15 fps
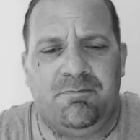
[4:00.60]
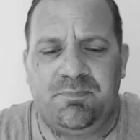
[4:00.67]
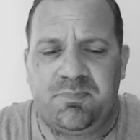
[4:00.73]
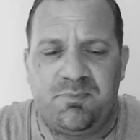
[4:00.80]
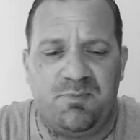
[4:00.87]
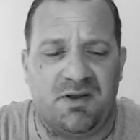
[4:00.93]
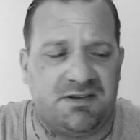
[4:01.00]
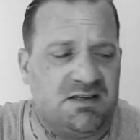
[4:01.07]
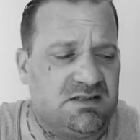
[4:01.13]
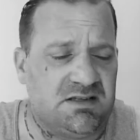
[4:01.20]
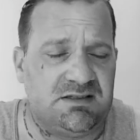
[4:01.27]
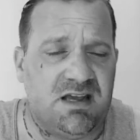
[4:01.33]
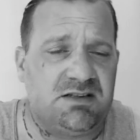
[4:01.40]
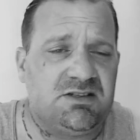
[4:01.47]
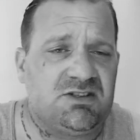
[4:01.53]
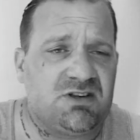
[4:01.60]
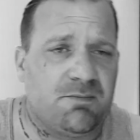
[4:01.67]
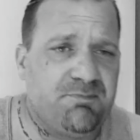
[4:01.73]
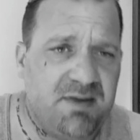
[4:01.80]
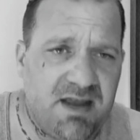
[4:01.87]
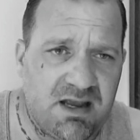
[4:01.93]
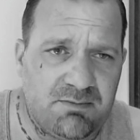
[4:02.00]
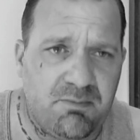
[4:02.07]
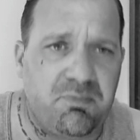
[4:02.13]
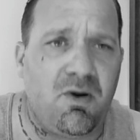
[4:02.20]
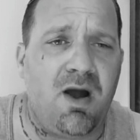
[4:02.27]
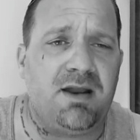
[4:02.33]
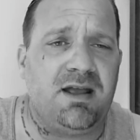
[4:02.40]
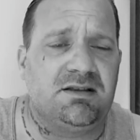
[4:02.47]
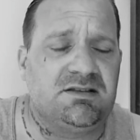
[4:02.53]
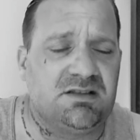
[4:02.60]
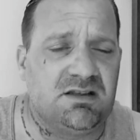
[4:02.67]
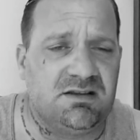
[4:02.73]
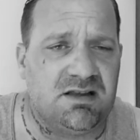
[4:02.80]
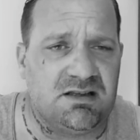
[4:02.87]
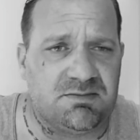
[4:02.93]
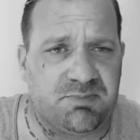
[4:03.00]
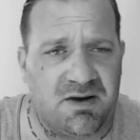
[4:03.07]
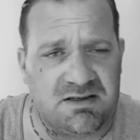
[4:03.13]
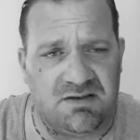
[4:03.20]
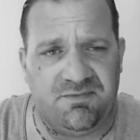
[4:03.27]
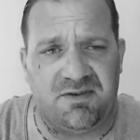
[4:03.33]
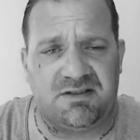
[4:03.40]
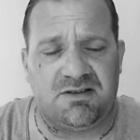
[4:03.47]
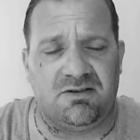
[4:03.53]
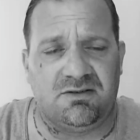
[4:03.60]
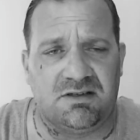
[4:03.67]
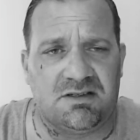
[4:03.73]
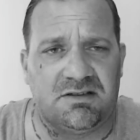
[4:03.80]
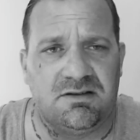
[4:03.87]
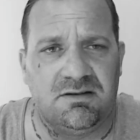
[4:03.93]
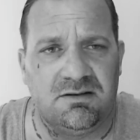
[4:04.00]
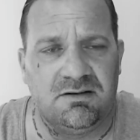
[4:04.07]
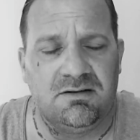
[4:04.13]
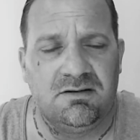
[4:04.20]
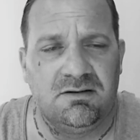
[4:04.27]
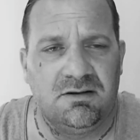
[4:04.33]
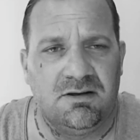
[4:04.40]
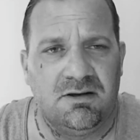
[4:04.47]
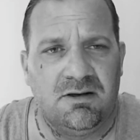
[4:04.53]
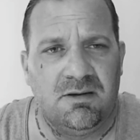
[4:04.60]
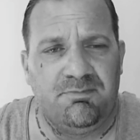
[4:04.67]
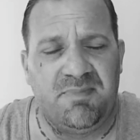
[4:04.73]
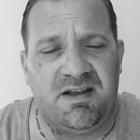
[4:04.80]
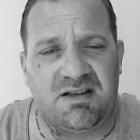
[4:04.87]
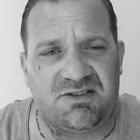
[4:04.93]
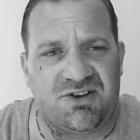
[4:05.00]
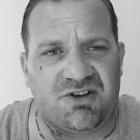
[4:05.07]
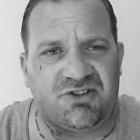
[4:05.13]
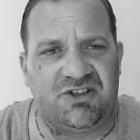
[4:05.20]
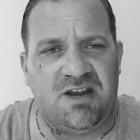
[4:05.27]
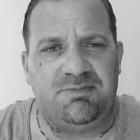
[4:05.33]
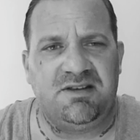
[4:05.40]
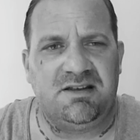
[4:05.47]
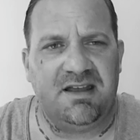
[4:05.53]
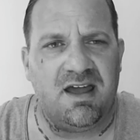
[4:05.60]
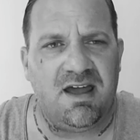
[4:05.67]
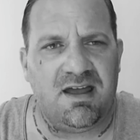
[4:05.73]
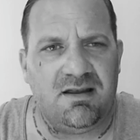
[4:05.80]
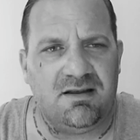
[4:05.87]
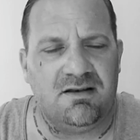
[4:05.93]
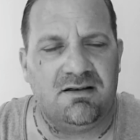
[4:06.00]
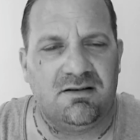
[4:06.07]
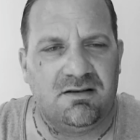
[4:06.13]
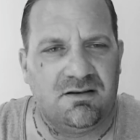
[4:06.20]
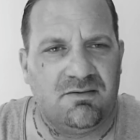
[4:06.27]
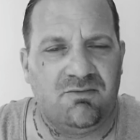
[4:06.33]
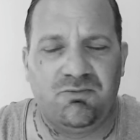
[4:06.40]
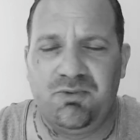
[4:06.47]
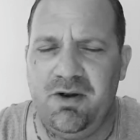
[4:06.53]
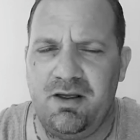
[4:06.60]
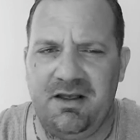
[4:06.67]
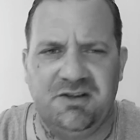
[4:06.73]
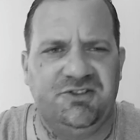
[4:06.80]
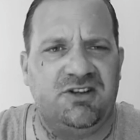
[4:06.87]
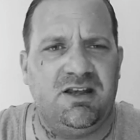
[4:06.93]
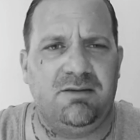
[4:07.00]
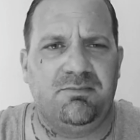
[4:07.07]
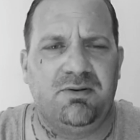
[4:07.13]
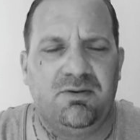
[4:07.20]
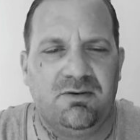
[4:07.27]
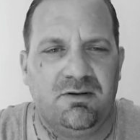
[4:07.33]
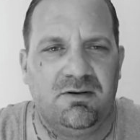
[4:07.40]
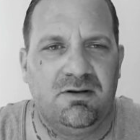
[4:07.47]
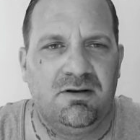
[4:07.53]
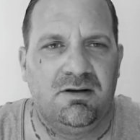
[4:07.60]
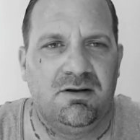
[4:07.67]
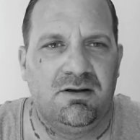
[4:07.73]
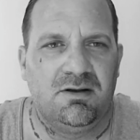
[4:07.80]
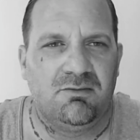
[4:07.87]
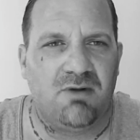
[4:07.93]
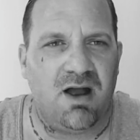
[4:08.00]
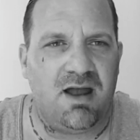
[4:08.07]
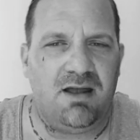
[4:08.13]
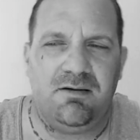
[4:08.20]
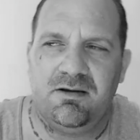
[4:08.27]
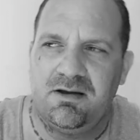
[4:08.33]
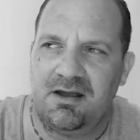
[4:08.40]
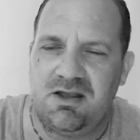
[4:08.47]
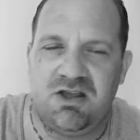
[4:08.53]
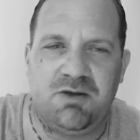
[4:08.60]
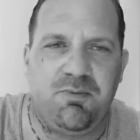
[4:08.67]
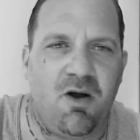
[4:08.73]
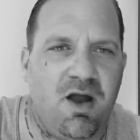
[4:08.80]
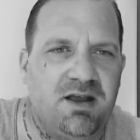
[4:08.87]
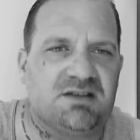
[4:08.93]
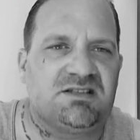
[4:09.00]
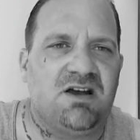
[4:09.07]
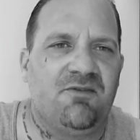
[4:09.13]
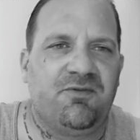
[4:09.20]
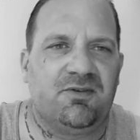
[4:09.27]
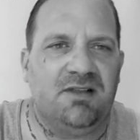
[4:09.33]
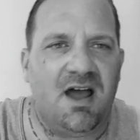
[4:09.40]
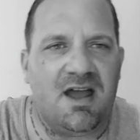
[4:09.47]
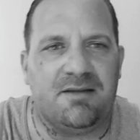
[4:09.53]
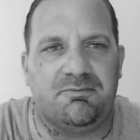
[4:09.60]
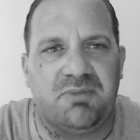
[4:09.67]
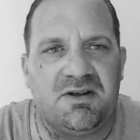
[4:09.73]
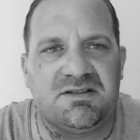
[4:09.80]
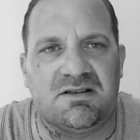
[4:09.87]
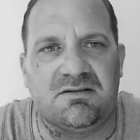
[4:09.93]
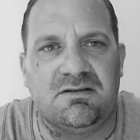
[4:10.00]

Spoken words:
But these addictions are being brought into these prison facilities because they're cheap to get, really cheap, right? And you probably can sell them for a lot in prison.